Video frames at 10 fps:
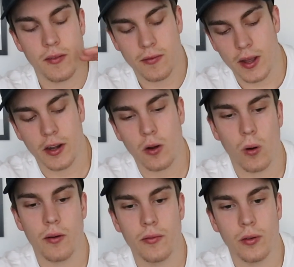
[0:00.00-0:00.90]
you fly into
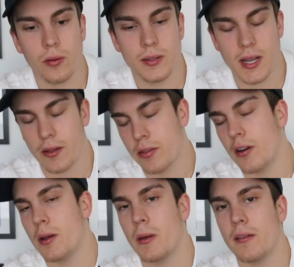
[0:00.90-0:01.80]
Corfu, take a
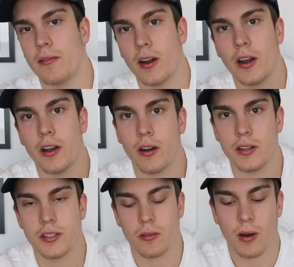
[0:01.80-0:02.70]
30-minute ferry, you're in
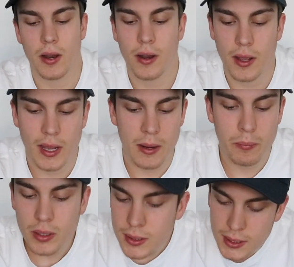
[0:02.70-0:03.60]
Saranda, and I
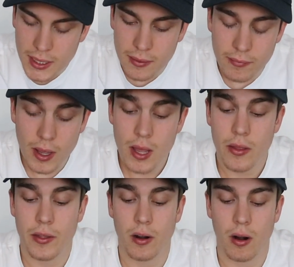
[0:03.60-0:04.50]
believe
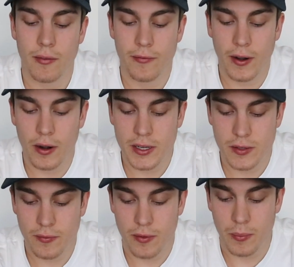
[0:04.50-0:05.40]
there are ferries
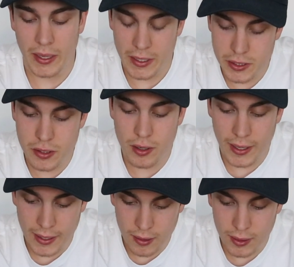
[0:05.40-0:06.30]
from eastern
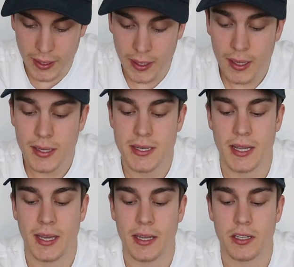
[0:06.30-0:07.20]
Italy to
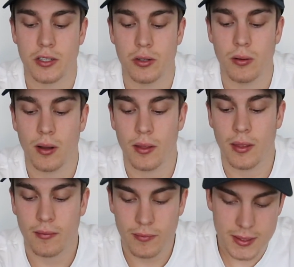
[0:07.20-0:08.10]
get to
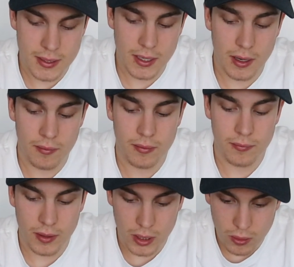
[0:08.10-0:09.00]
the city of
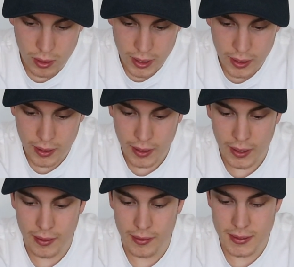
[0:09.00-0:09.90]
Vlorë
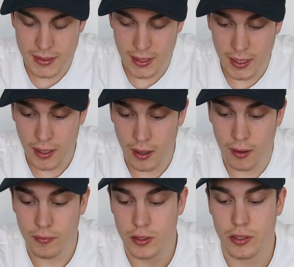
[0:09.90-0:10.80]
and the city
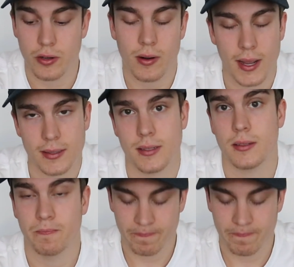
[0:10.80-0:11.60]
of Durrës.